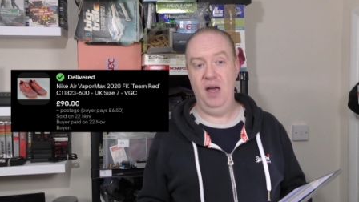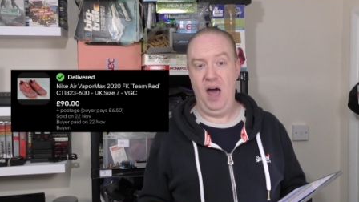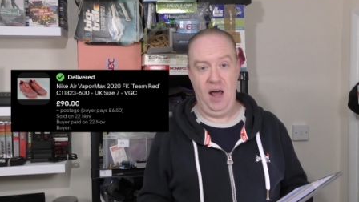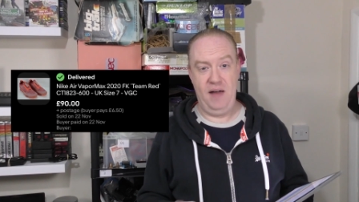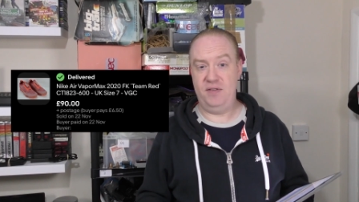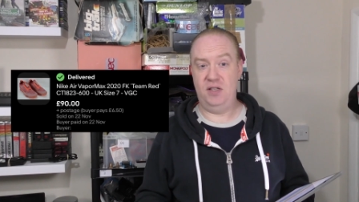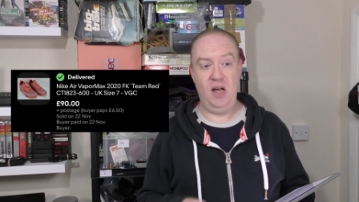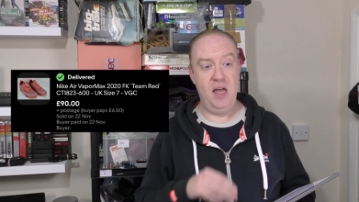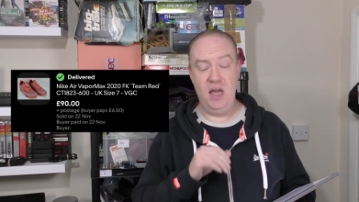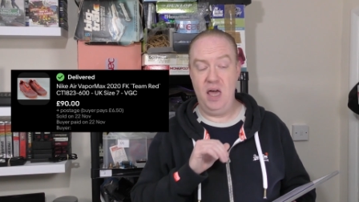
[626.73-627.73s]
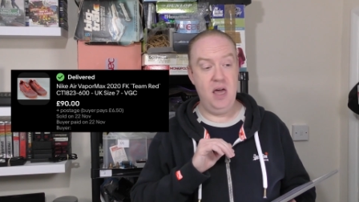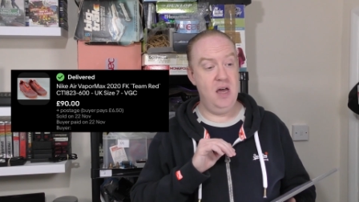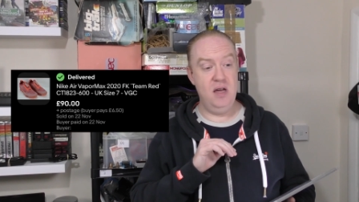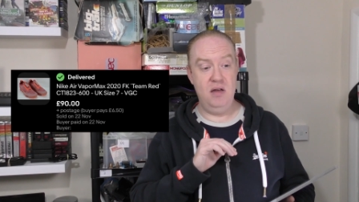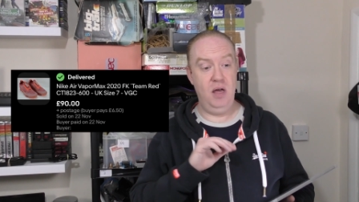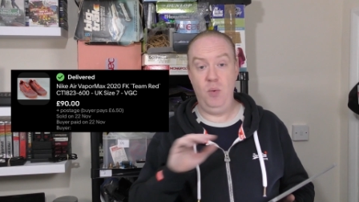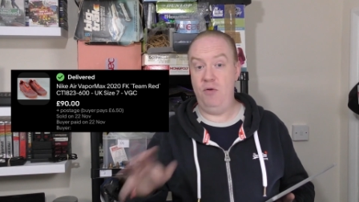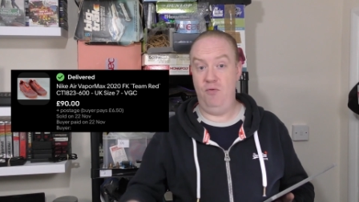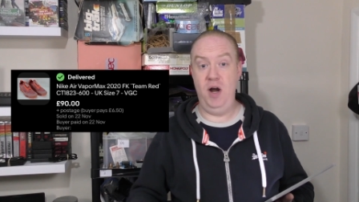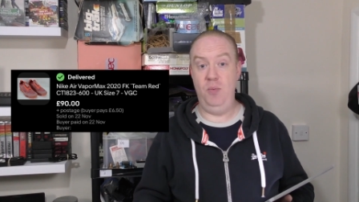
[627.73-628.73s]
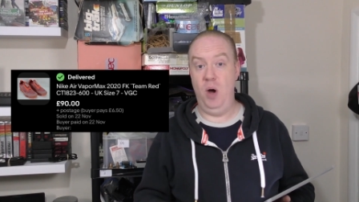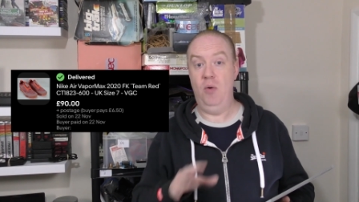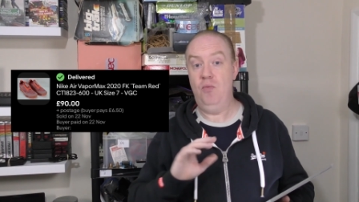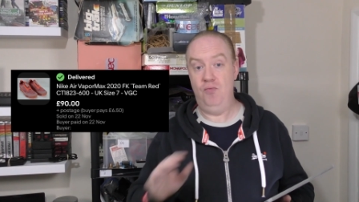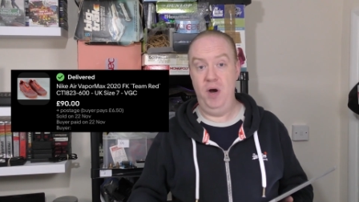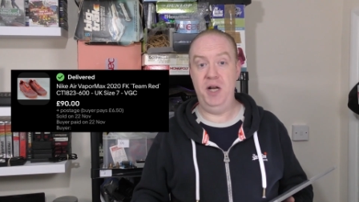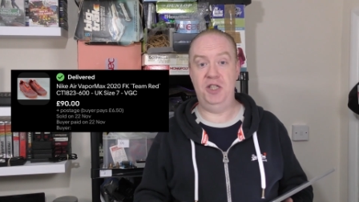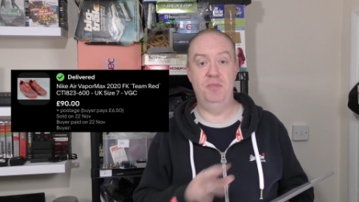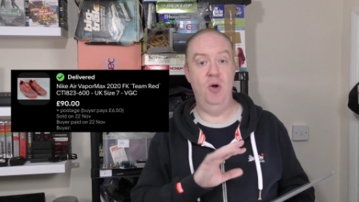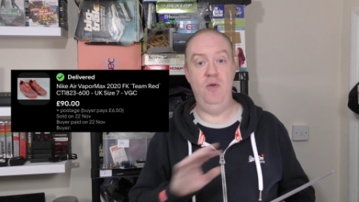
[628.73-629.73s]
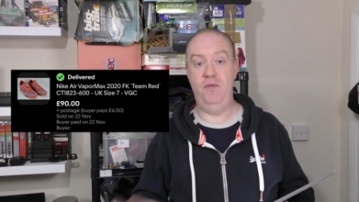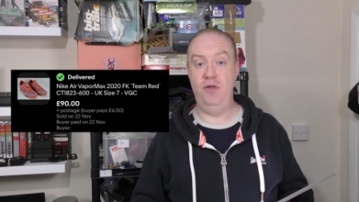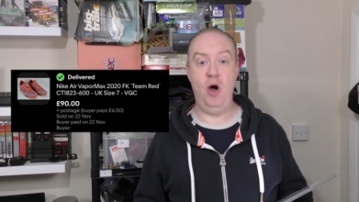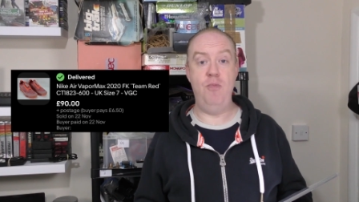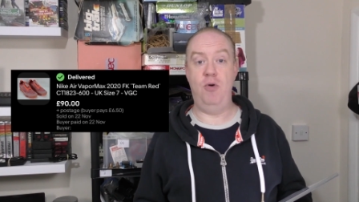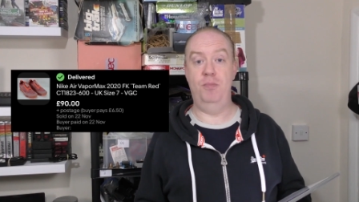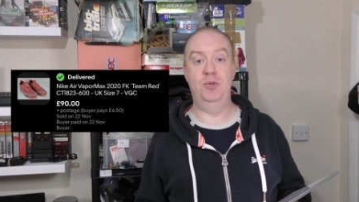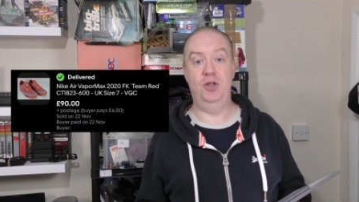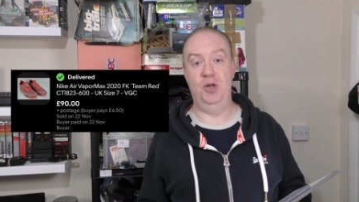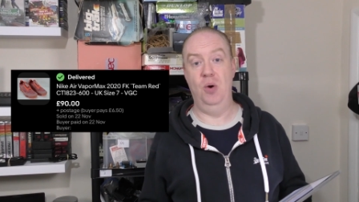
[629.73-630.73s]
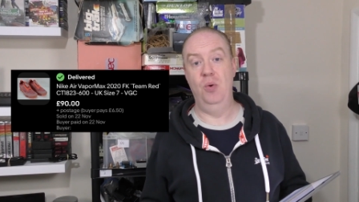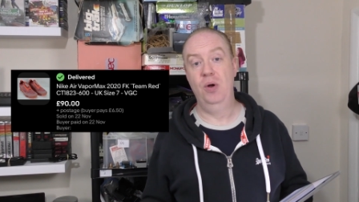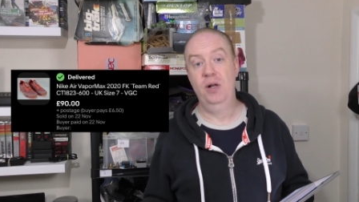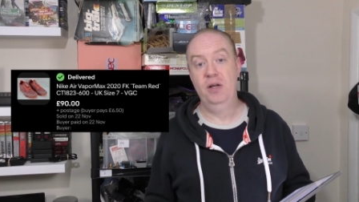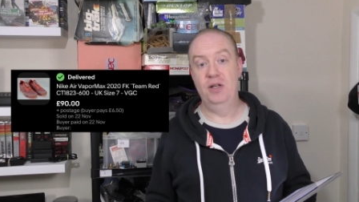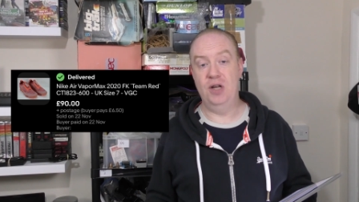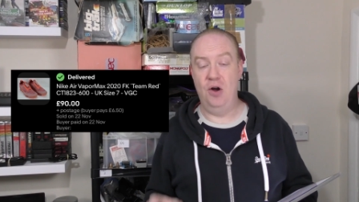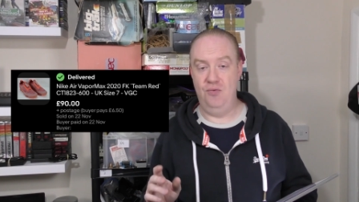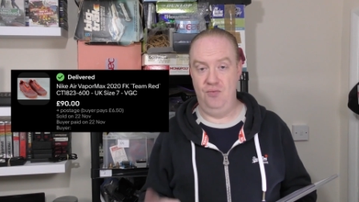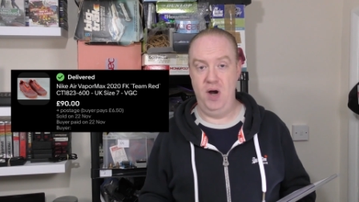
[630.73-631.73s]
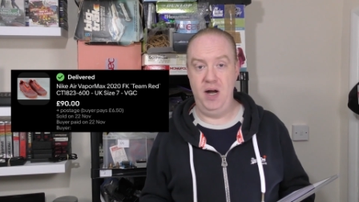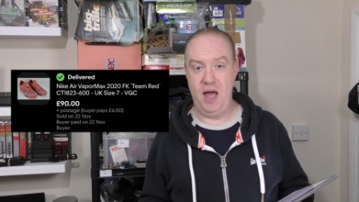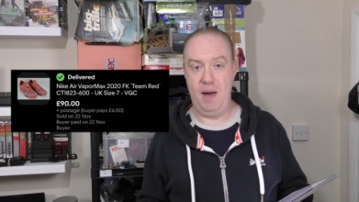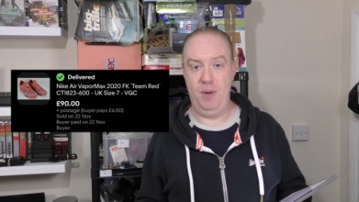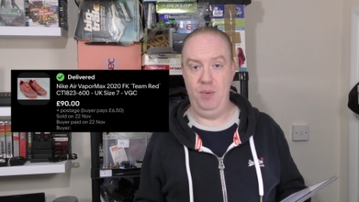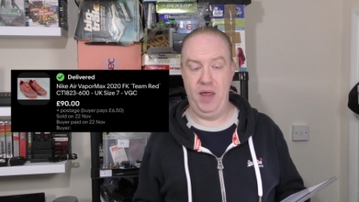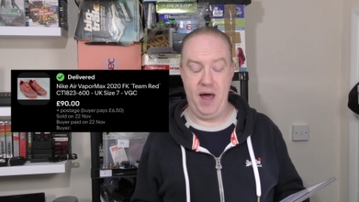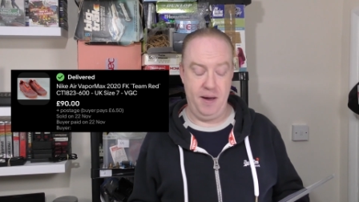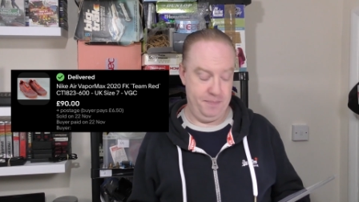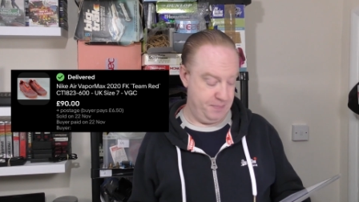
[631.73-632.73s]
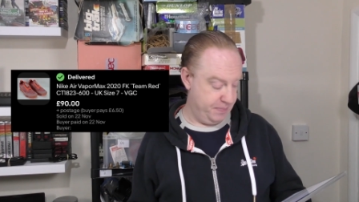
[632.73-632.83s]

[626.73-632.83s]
And I have to say, it went really well. Really smooth, no problems at all. So really happy with that.